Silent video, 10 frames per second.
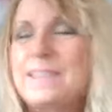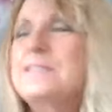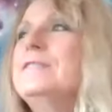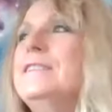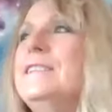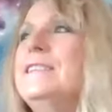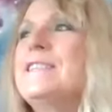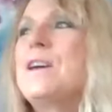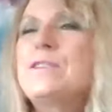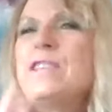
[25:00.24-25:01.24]
well.
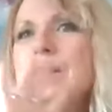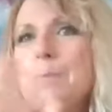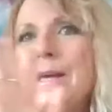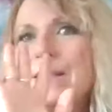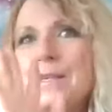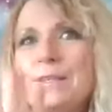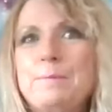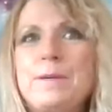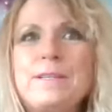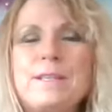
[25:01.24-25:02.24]
So it just depends on
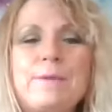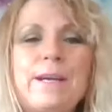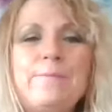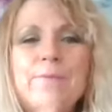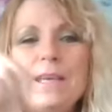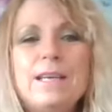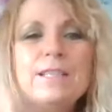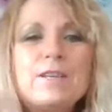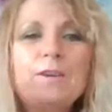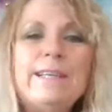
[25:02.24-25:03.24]
the person, right?
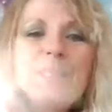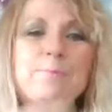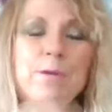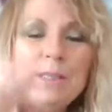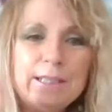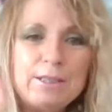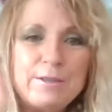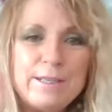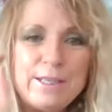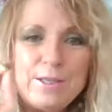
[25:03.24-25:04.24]
So let's pull a
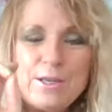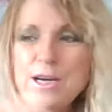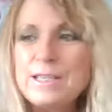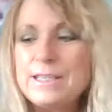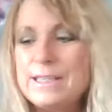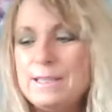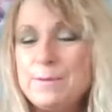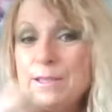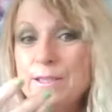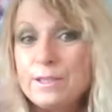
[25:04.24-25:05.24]
crystal card to see
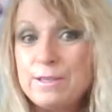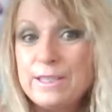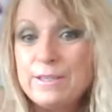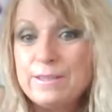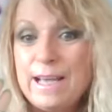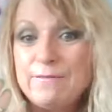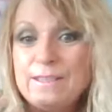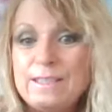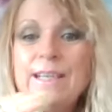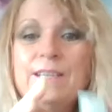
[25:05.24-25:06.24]
what the crystals have
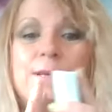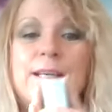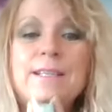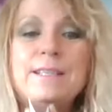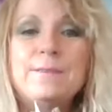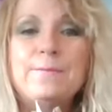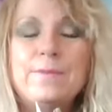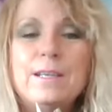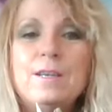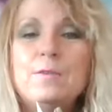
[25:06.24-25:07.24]
to say to us.
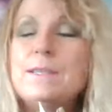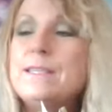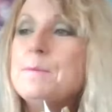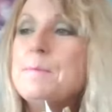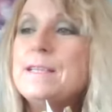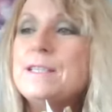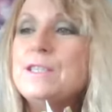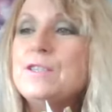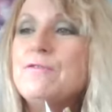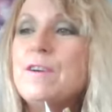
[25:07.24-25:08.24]
What's the
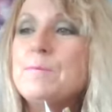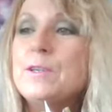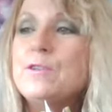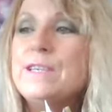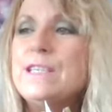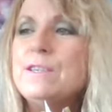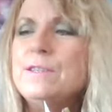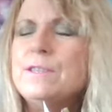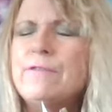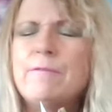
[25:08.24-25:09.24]
message from the
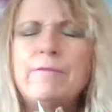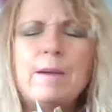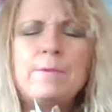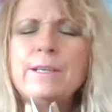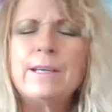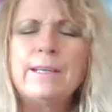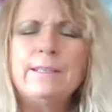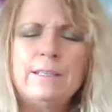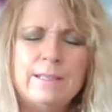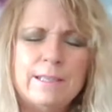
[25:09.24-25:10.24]
crystals from February
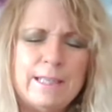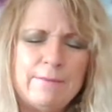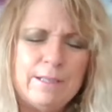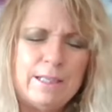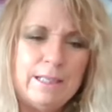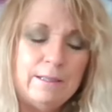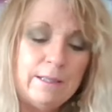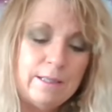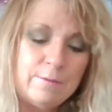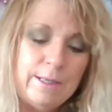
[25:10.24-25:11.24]
ninth to the seventeenth
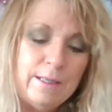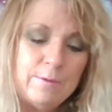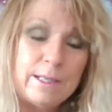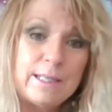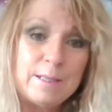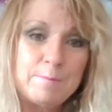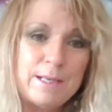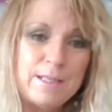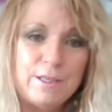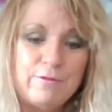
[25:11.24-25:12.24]
this week? What is the
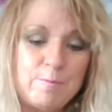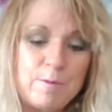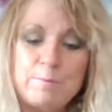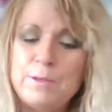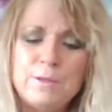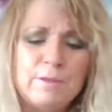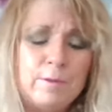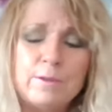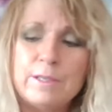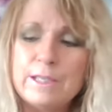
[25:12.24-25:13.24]
message from our
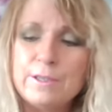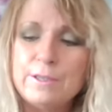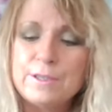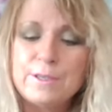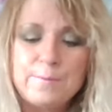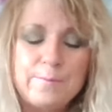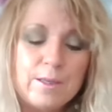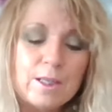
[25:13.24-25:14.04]
beautiful crystals?